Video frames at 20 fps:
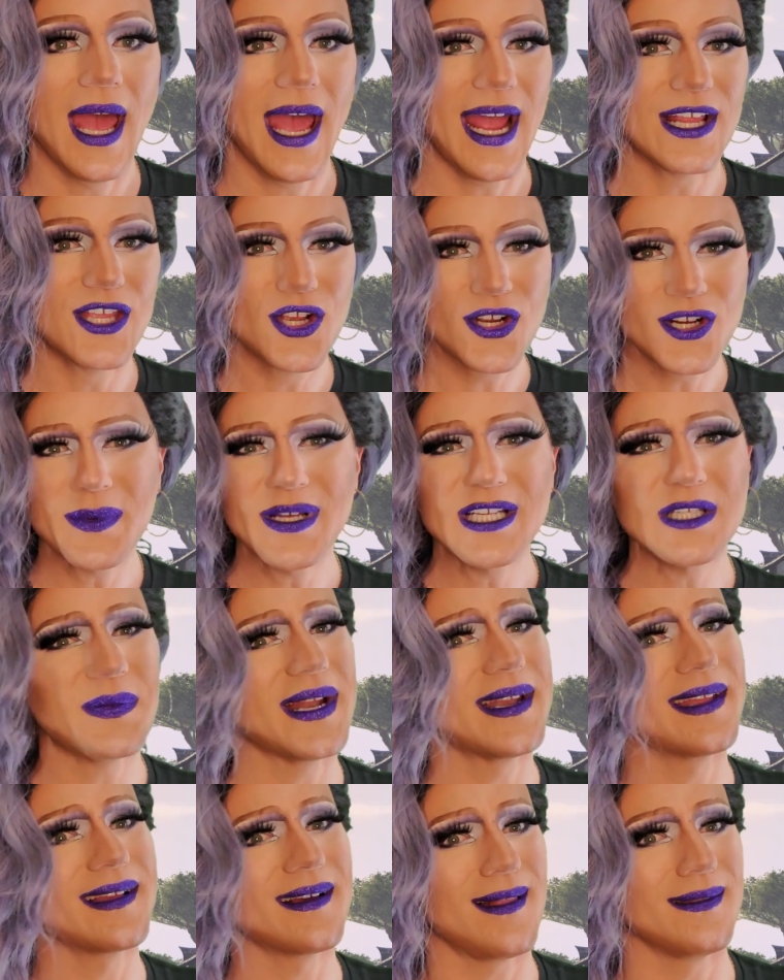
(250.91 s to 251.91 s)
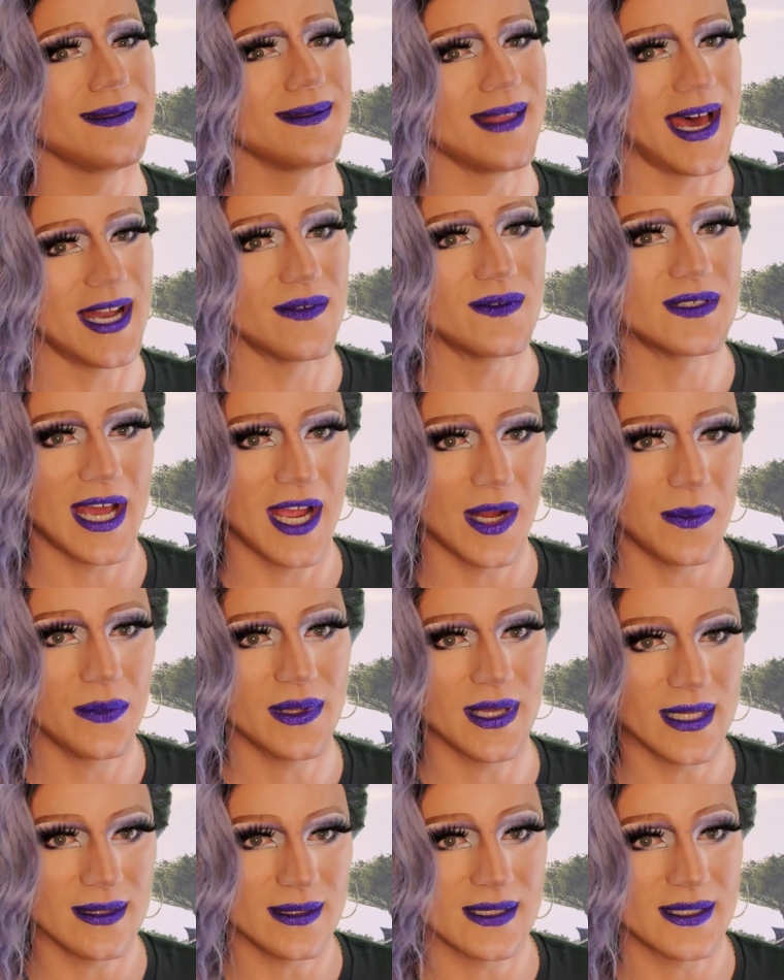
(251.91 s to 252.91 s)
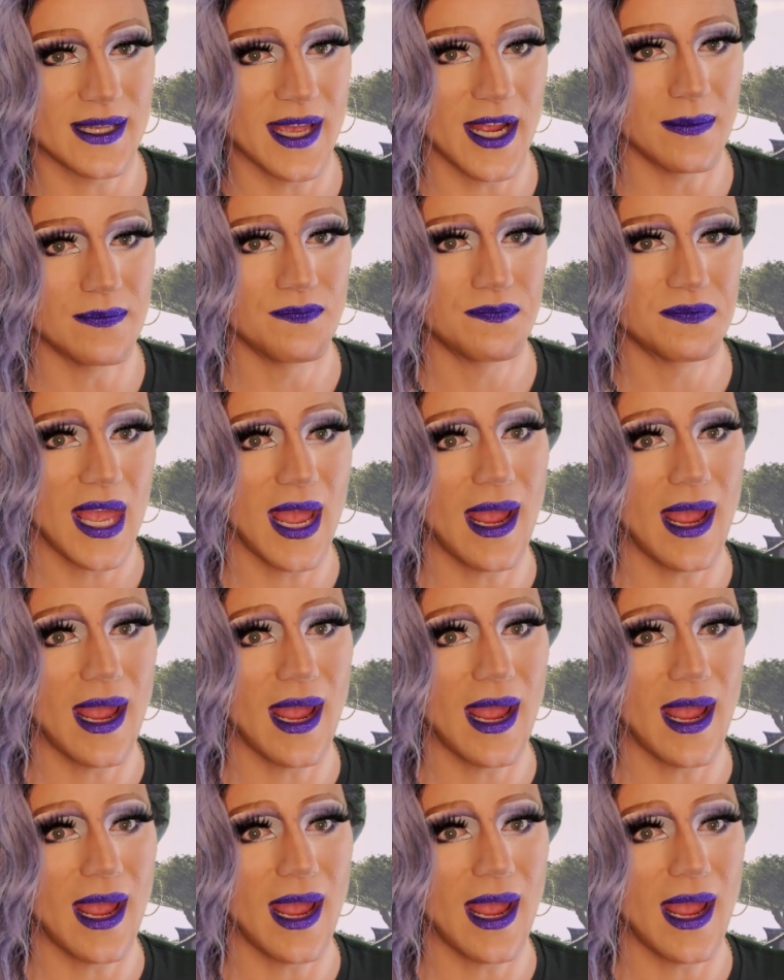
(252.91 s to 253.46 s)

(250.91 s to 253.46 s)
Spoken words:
And you're going to be spending a lot of time playing this game.